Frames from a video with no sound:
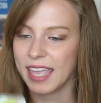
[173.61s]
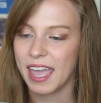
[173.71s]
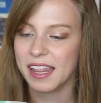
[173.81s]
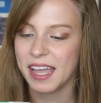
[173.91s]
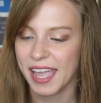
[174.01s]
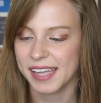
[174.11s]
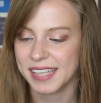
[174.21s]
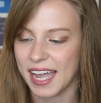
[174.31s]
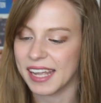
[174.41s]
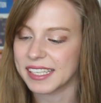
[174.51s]
"Kayla
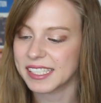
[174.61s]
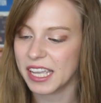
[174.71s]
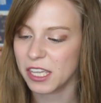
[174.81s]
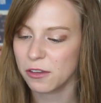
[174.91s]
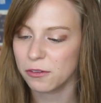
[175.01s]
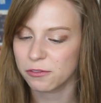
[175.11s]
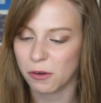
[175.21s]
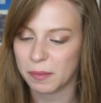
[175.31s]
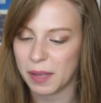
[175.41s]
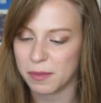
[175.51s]
and Alex, thank you
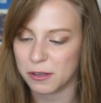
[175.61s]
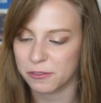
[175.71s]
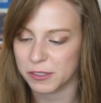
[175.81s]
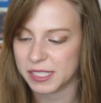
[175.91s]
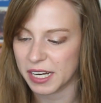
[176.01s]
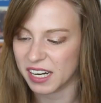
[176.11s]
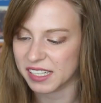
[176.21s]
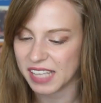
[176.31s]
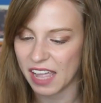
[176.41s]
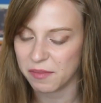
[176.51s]
for my beautiful
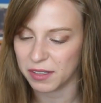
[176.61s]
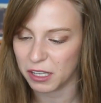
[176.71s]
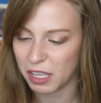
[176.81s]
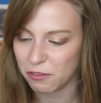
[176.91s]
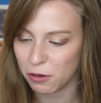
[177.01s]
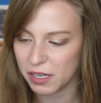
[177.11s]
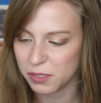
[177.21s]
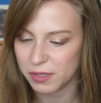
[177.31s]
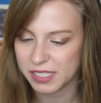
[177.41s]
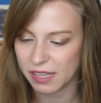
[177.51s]
stickers. I have been looking forward
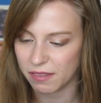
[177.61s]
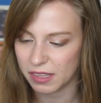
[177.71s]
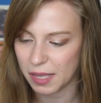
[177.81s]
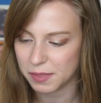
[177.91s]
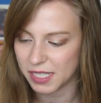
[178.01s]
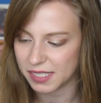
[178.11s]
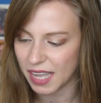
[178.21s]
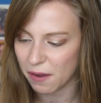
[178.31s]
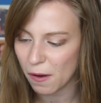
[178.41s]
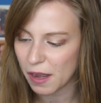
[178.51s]
to receiving them since
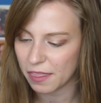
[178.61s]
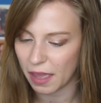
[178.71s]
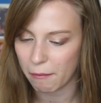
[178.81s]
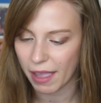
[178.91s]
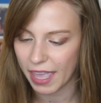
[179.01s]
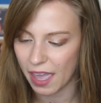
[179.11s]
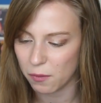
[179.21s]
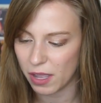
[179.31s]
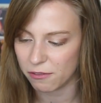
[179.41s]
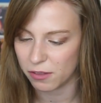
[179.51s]
I ordered them. I
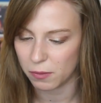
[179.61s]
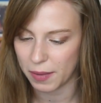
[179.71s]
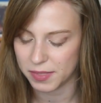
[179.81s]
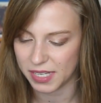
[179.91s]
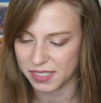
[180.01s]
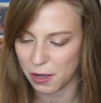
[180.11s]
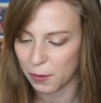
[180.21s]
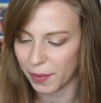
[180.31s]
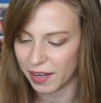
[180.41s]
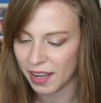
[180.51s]
can't wait for the website to
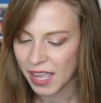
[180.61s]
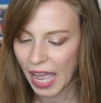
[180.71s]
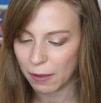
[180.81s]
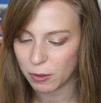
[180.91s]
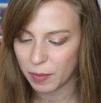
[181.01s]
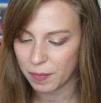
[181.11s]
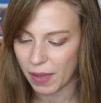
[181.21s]
open. I will be